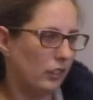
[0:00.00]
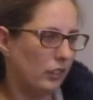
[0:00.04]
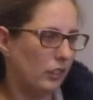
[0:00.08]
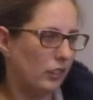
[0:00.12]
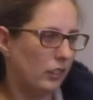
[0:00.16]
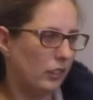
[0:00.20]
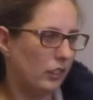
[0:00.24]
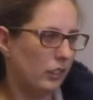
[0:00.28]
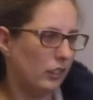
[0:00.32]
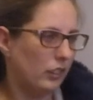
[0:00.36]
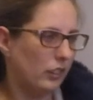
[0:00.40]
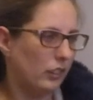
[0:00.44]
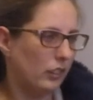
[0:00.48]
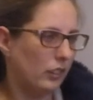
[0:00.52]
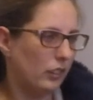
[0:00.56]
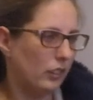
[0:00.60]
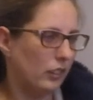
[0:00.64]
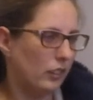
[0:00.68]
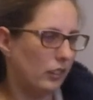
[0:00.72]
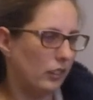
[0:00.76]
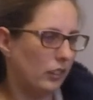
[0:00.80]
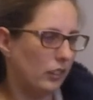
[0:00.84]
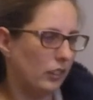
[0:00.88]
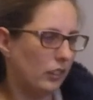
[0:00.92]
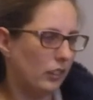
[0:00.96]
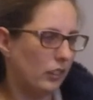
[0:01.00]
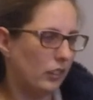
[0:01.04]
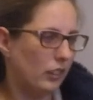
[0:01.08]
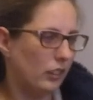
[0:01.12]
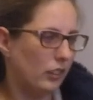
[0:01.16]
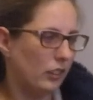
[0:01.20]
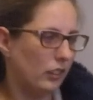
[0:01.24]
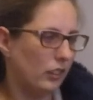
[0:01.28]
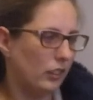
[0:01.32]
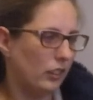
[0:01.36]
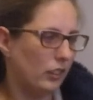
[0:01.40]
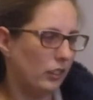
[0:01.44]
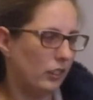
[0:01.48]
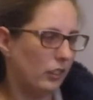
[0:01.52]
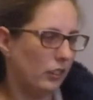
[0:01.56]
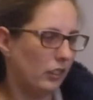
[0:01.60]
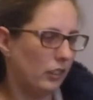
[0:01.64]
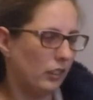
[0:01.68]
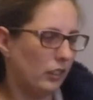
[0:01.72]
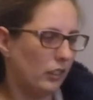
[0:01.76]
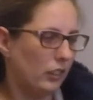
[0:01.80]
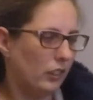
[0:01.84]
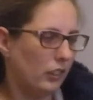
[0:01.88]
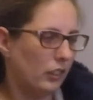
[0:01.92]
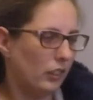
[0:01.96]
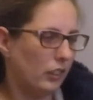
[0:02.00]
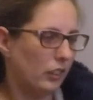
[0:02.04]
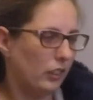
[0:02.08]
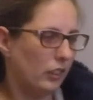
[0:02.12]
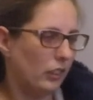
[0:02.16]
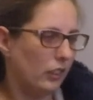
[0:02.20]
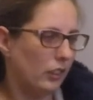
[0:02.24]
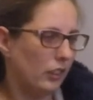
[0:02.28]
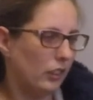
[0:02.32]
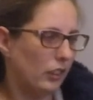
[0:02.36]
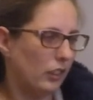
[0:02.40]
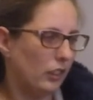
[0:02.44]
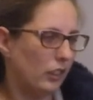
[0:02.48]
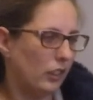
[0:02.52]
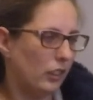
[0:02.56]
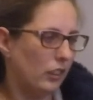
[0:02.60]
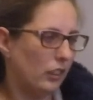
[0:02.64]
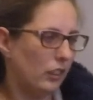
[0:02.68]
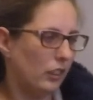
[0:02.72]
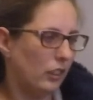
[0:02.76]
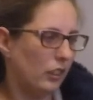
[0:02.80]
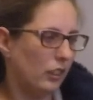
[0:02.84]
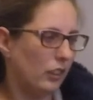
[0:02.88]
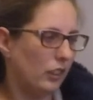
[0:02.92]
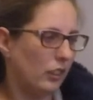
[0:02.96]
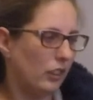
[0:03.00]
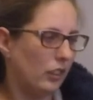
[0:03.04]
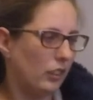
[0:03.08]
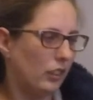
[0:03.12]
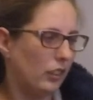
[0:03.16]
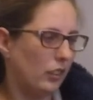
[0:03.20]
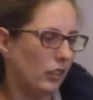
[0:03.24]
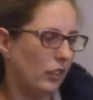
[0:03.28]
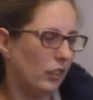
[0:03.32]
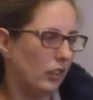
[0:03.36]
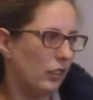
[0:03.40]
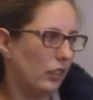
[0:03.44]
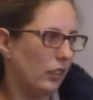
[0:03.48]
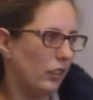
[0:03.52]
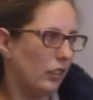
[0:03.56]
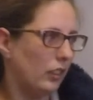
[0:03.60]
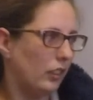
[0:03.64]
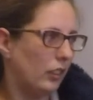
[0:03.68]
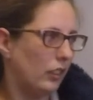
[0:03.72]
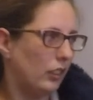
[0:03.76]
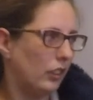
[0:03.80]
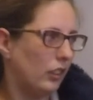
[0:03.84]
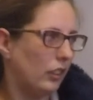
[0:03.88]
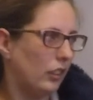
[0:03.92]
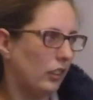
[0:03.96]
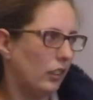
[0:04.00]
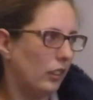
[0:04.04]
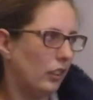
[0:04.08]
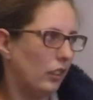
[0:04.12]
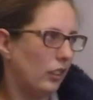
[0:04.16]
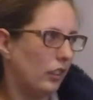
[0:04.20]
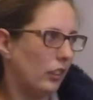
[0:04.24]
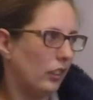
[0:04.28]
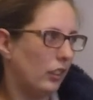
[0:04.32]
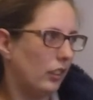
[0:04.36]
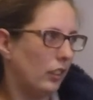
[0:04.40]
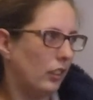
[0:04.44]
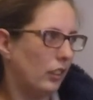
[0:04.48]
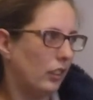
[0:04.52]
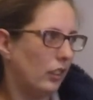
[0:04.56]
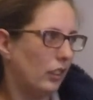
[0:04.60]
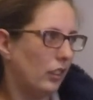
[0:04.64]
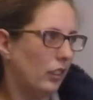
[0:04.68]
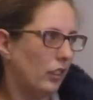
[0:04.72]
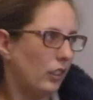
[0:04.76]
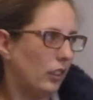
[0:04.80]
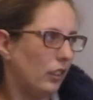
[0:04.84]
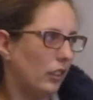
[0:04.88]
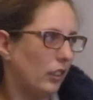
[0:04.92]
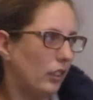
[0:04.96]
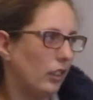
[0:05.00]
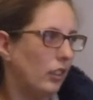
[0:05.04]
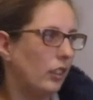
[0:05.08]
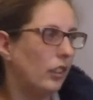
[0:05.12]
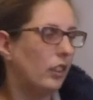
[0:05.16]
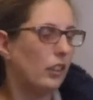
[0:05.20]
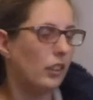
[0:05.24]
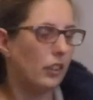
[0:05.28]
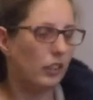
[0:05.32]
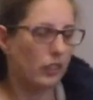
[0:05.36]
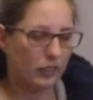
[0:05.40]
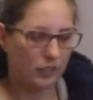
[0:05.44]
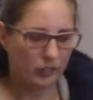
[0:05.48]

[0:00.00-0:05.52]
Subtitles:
No words are spoken by the person on screen.